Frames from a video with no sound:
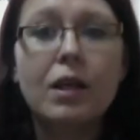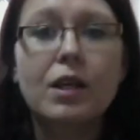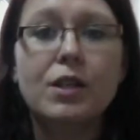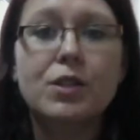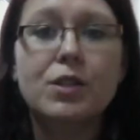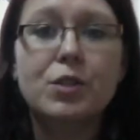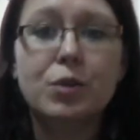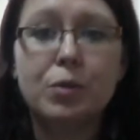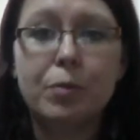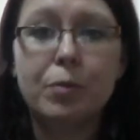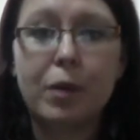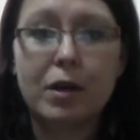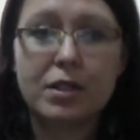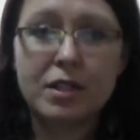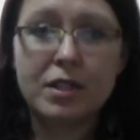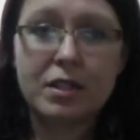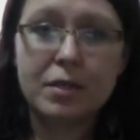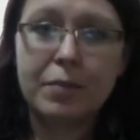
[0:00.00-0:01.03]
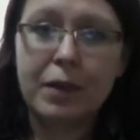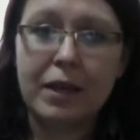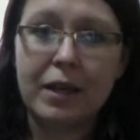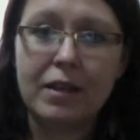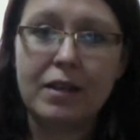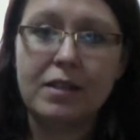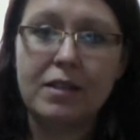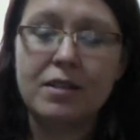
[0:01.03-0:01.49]
to
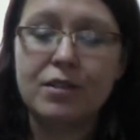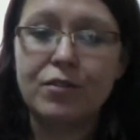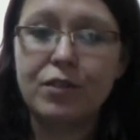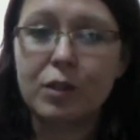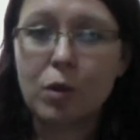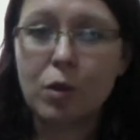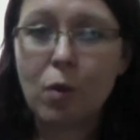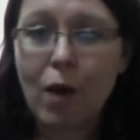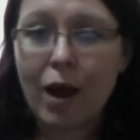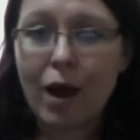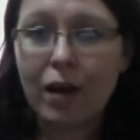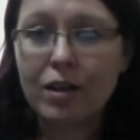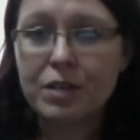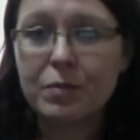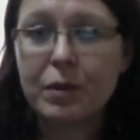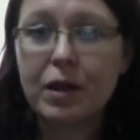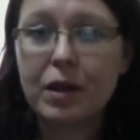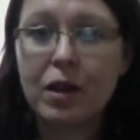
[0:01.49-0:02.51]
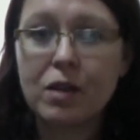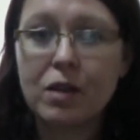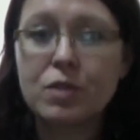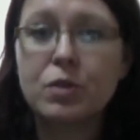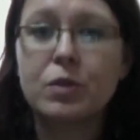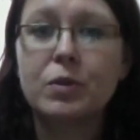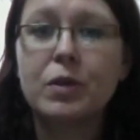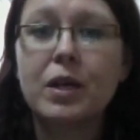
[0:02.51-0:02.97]
participate in different choirs, but
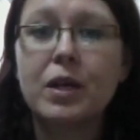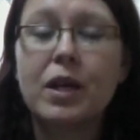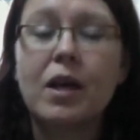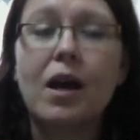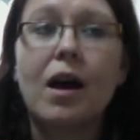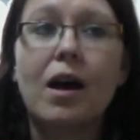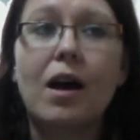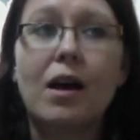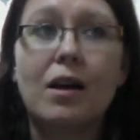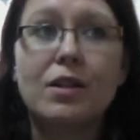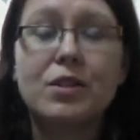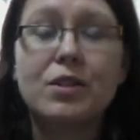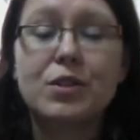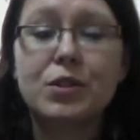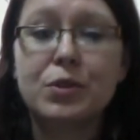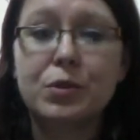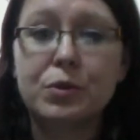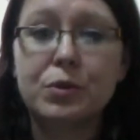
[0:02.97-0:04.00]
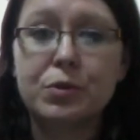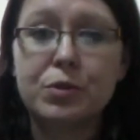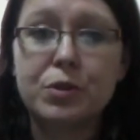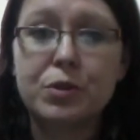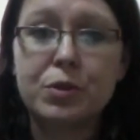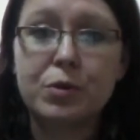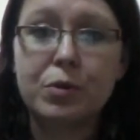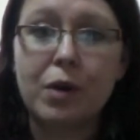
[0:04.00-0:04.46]
also to
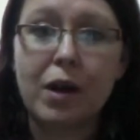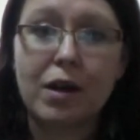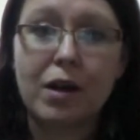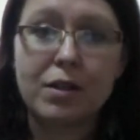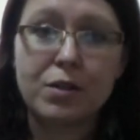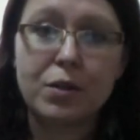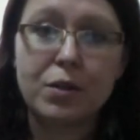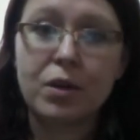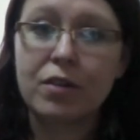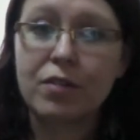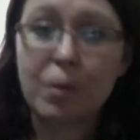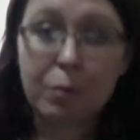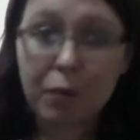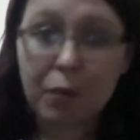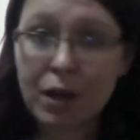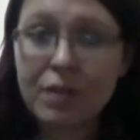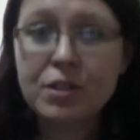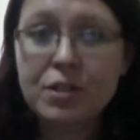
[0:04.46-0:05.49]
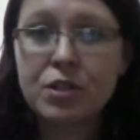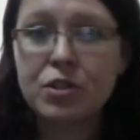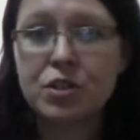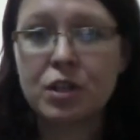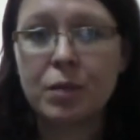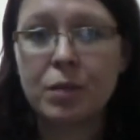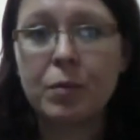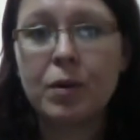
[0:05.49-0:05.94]
do a sort of
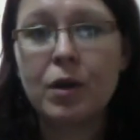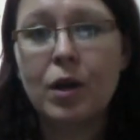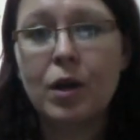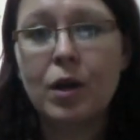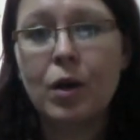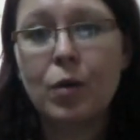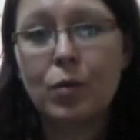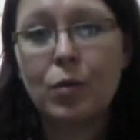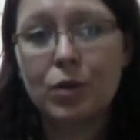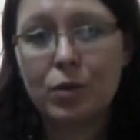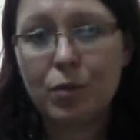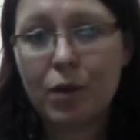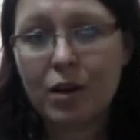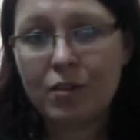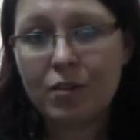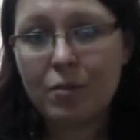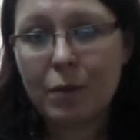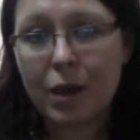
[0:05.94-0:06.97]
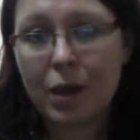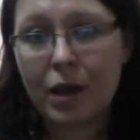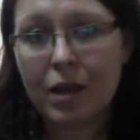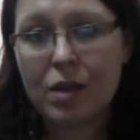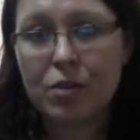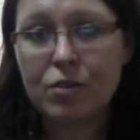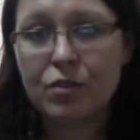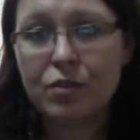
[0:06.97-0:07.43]
apprenticeship with one of my
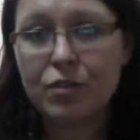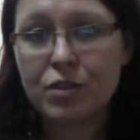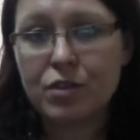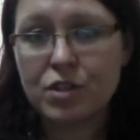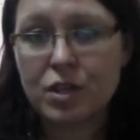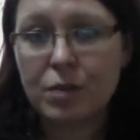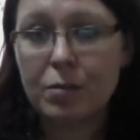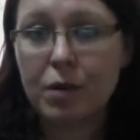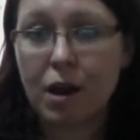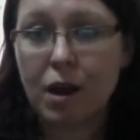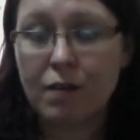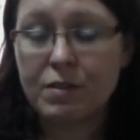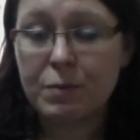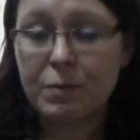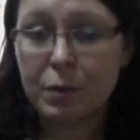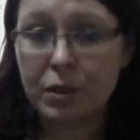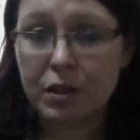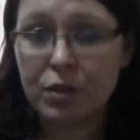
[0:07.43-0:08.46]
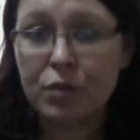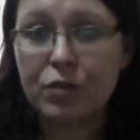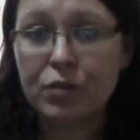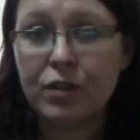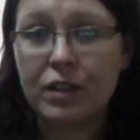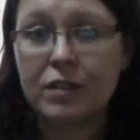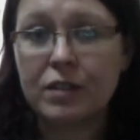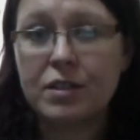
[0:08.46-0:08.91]
university profs, Bernie
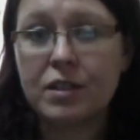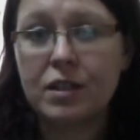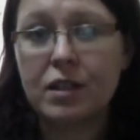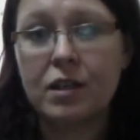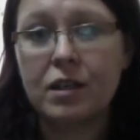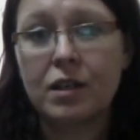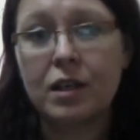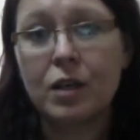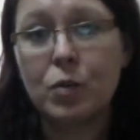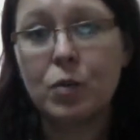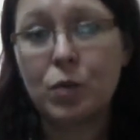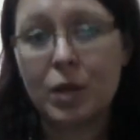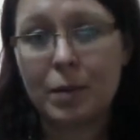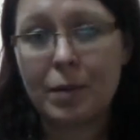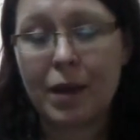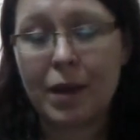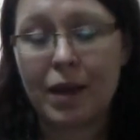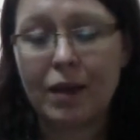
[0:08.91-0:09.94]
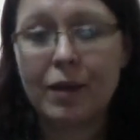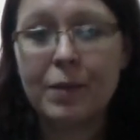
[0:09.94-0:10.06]
Neufeld, in Winnipeg.